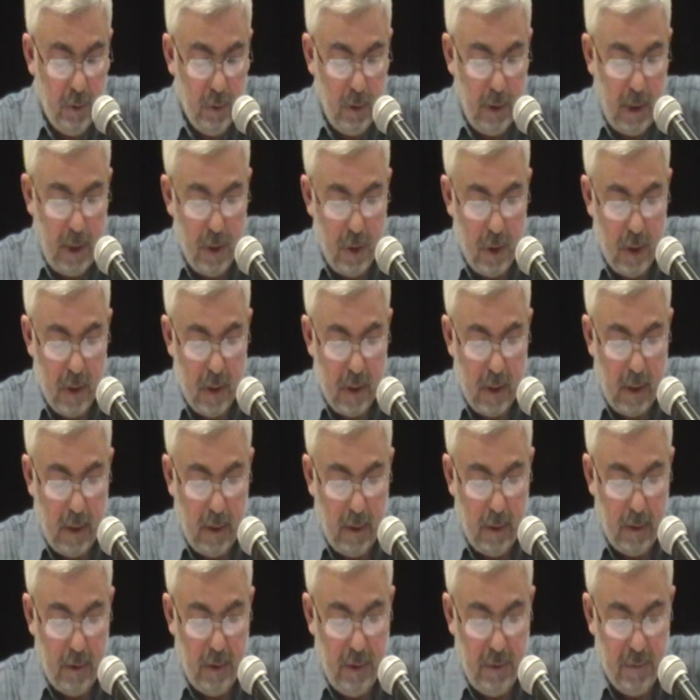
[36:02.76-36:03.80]
relations
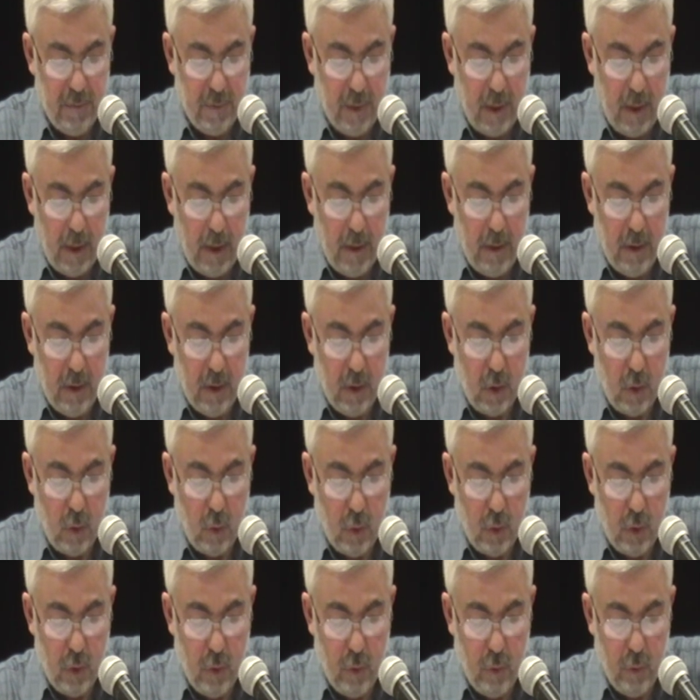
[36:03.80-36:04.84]
cannot defy the
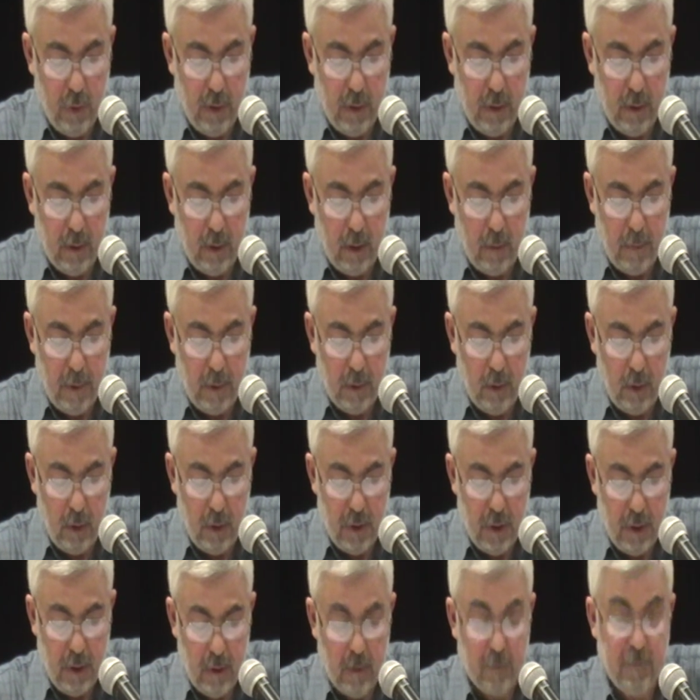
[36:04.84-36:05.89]
socio-economic
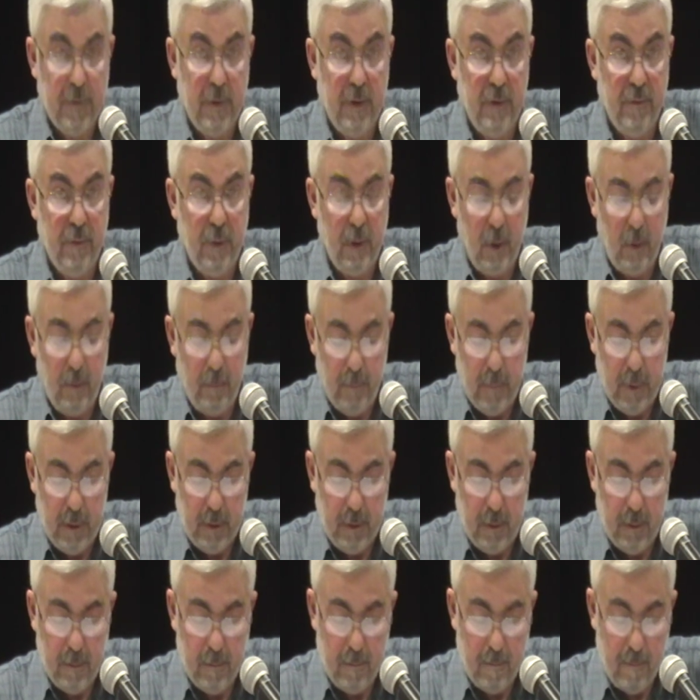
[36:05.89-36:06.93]
logic of
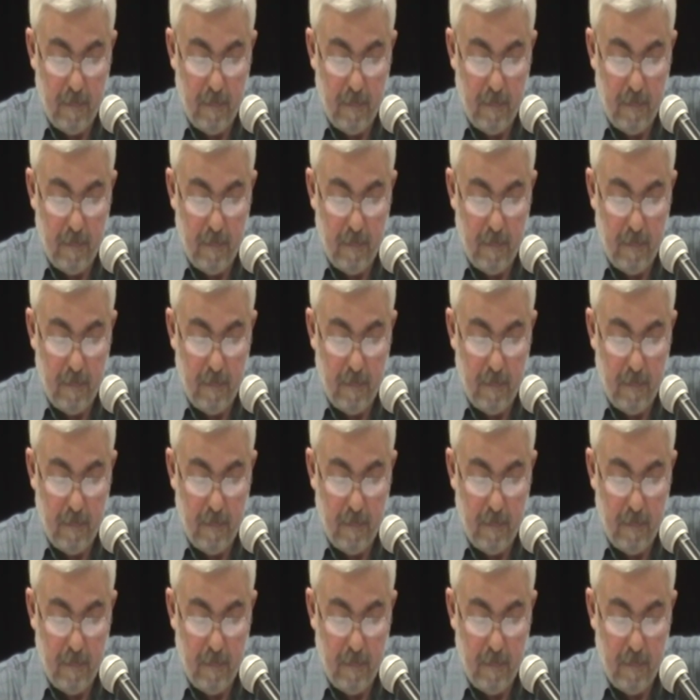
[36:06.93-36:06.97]
development.